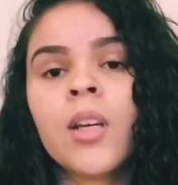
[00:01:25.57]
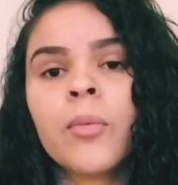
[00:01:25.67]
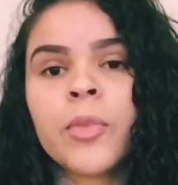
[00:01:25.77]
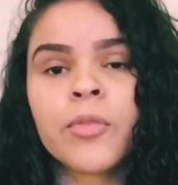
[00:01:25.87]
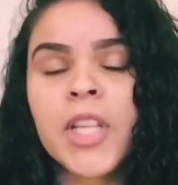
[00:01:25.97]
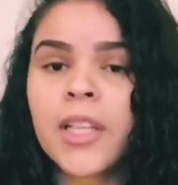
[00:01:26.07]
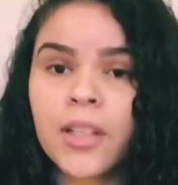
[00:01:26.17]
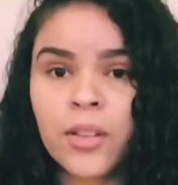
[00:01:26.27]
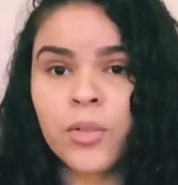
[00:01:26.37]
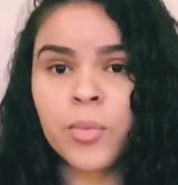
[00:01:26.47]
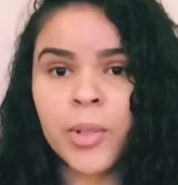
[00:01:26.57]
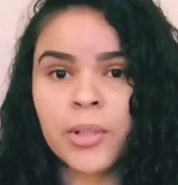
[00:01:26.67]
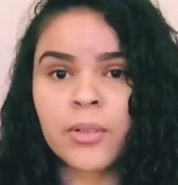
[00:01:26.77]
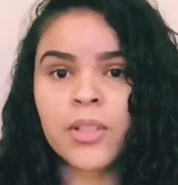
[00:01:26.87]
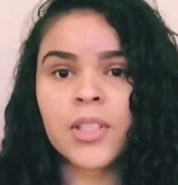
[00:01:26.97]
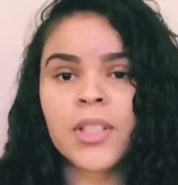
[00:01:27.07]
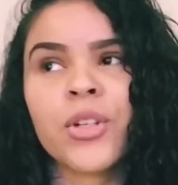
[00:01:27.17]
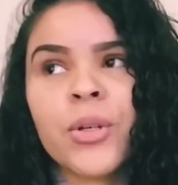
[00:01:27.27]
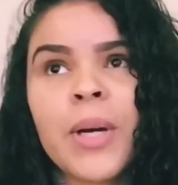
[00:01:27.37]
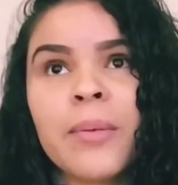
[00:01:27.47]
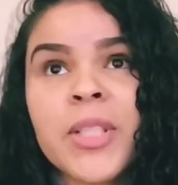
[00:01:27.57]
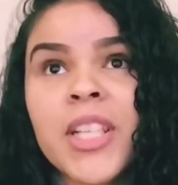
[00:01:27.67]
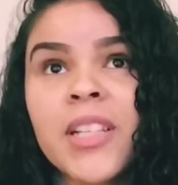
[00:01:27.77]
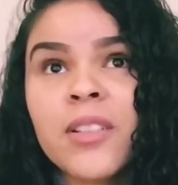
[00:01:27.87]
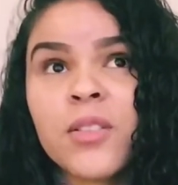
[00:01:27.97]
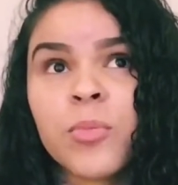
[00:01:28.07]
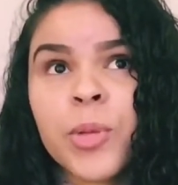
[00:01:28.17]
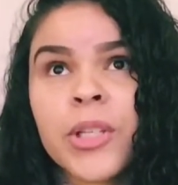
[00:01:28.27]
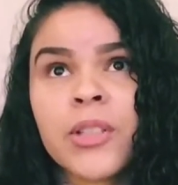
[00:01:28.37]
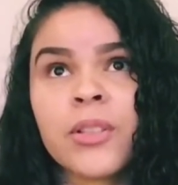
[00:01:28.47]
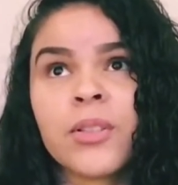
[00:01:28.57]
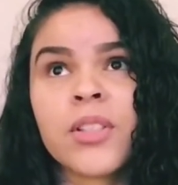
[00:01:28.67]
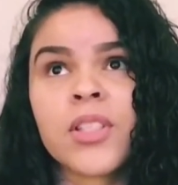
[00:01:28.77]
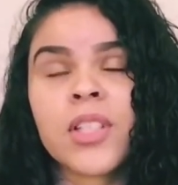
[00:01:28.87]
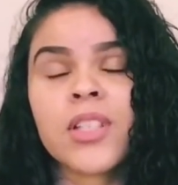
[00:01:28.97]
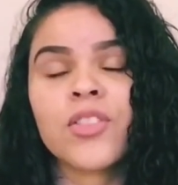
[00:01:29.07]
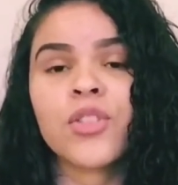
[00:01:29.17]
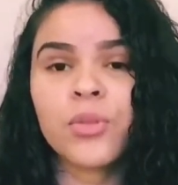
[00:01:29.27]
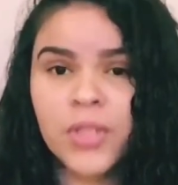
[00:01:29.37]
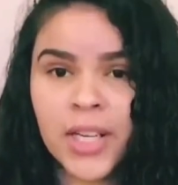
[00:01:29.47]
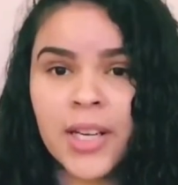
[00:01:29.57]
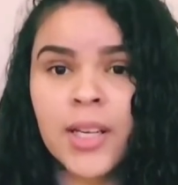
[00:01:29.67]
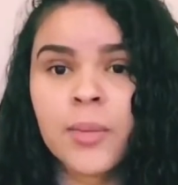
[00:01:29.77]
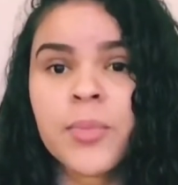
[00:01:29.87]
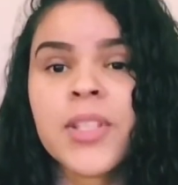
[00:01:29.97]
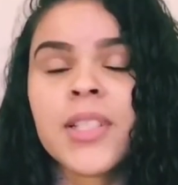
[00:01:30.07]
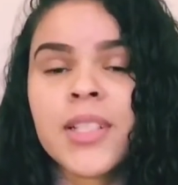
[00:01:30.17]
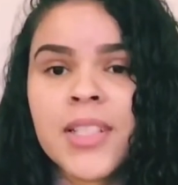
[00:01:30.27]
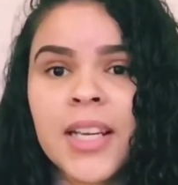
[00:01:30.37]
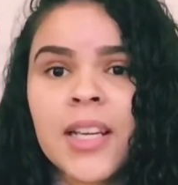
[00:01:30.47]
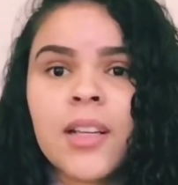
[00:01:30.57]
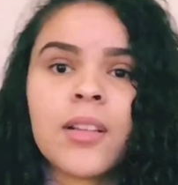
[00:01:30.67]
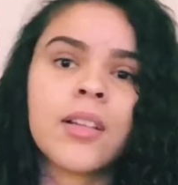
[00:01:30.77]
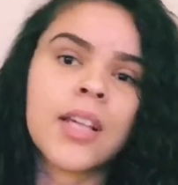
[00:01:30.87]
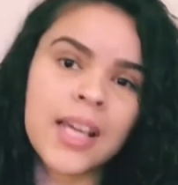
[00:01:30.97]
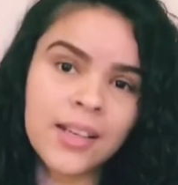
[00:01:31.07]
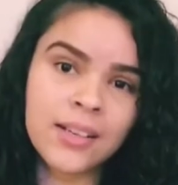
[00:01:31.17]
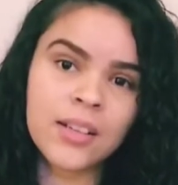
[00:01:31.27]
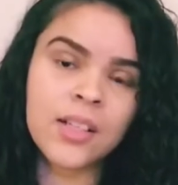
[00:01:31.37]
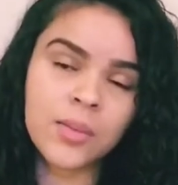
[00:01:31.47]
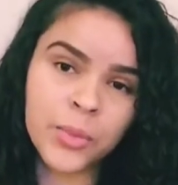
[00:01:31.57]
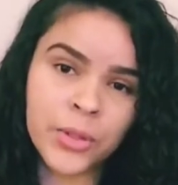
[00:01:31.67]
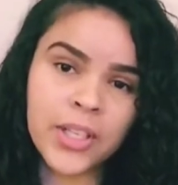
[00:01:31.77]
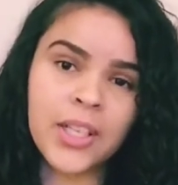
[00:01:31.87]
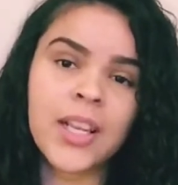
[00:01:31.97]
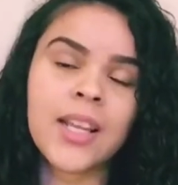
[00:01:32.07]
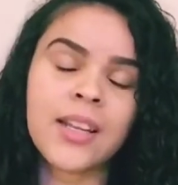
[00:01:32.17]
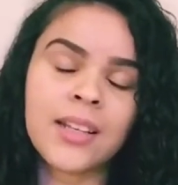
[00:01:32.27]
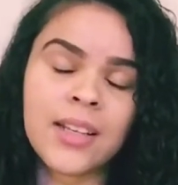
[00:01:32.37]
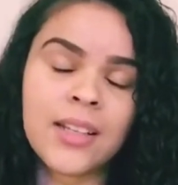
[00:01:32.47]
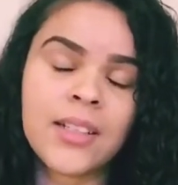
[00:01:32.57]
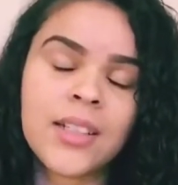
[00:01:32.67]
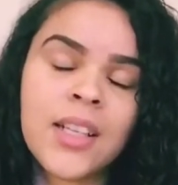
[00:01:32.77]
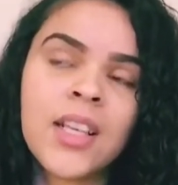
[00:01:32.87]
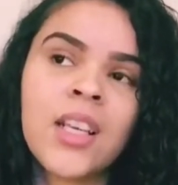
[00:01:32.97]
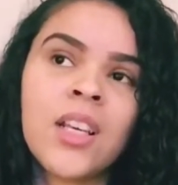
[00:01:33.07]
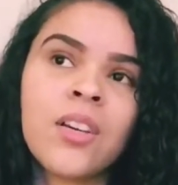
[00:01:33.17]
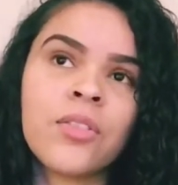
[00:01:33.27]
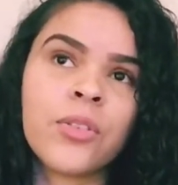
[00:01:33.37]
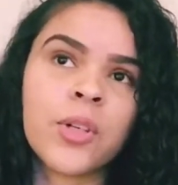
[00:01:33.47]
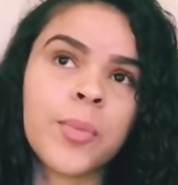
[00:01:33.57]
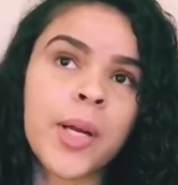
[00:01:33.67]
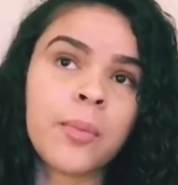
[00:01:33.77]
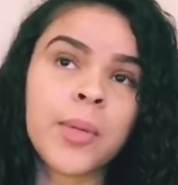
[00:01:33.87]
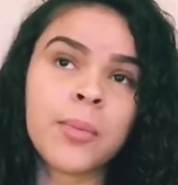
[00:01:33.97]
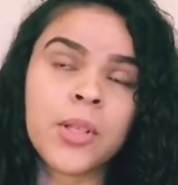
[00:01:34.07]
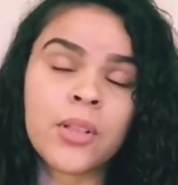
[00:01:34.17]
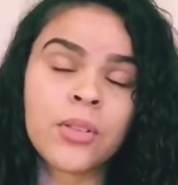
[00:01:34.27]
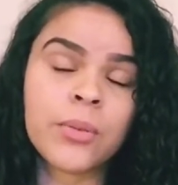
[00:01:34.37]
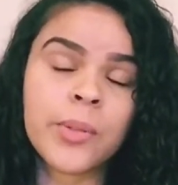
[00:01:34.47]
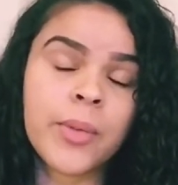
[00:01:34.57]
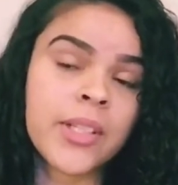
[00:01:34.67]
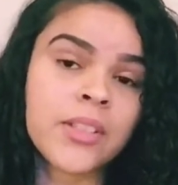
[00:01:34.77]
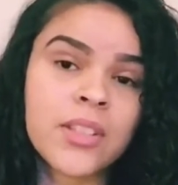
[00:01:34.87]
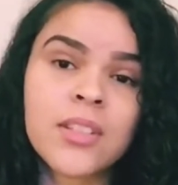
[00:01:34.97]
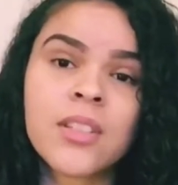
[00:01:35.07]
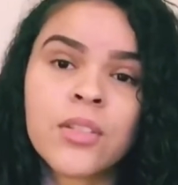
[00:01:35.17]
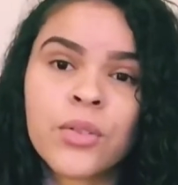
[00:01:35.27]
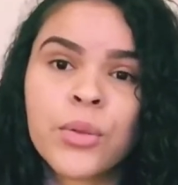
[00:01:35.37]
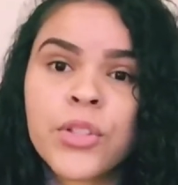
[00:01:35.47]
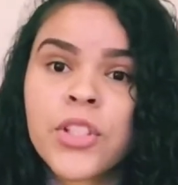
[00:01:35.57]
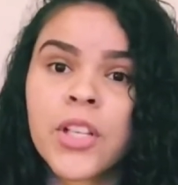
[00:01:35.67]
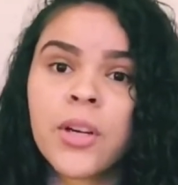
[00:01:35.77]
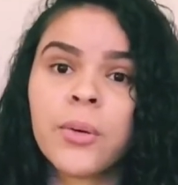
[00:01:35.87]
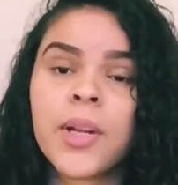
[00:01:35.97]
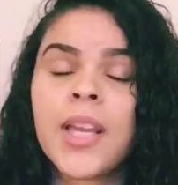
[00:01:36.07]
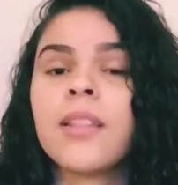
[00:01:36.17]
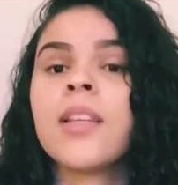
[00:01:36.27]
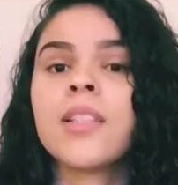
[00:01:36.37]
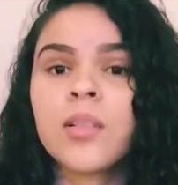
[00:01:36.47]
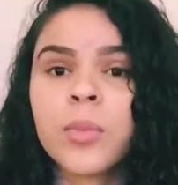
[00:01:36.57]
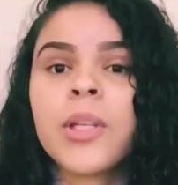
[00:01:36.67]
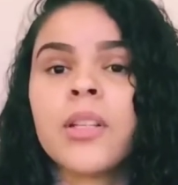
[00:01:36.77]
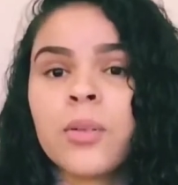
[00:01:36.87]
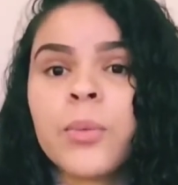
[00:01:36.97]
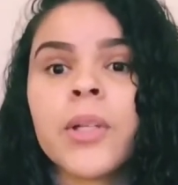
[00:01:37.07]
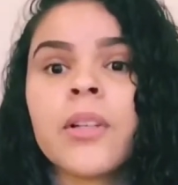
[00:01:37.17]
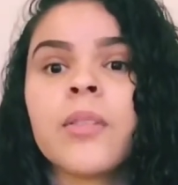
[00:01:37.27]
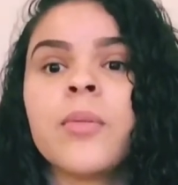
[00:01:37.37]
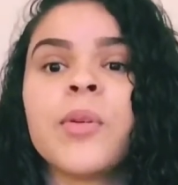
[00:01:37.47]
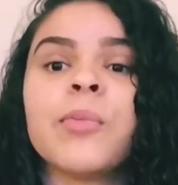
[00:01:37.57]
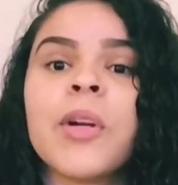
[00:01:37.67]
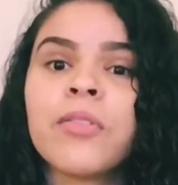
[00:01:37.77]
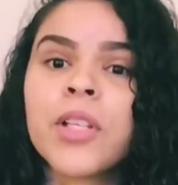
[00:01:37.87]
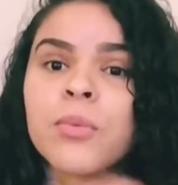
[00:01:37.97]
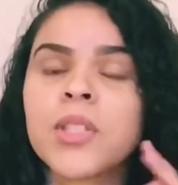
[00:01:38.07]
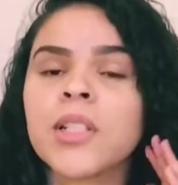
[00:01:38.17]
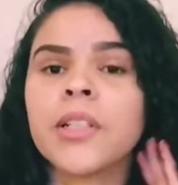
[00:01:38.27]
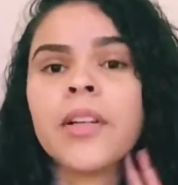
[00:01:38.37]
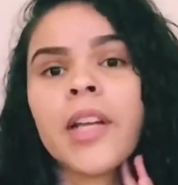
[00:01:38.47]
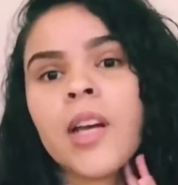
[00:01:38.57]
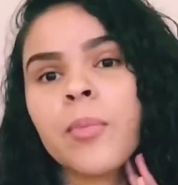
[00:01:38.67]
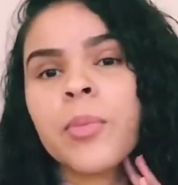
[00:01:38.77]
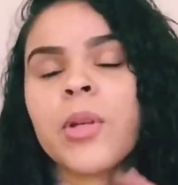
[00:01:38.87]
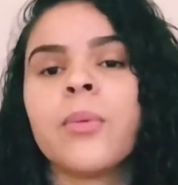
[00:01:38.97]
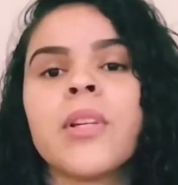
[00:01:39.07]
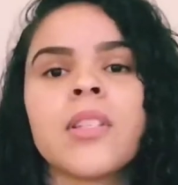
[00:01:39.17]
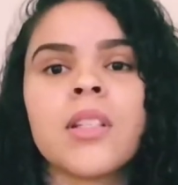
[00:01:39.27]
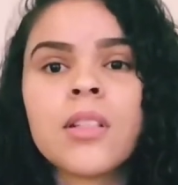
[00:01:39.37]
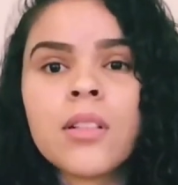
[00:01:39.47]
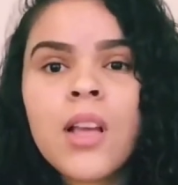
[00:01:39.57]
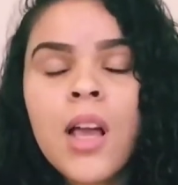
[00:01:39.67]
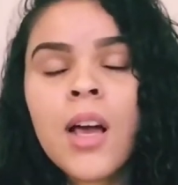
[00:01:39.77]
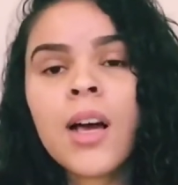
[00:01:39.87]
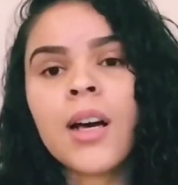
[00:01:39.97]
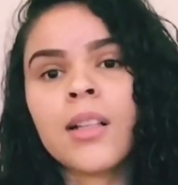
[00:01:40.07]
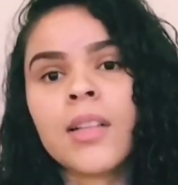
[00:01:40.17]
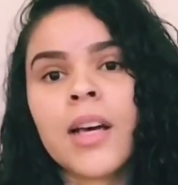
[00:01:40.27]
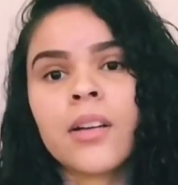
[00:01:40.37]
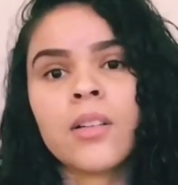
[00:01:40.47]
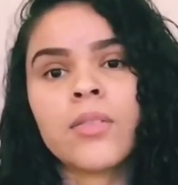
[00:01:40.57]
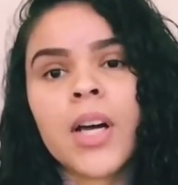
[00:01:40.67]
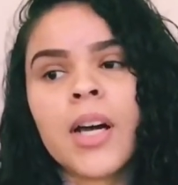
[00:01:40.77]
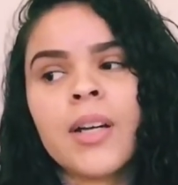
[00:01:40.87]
from taking those pills. So I would take those pills 2 times a day, in the morning and at night, for about maybe 3 months or so, and they did begin to work. My face was clearing up, there wasn't a lot of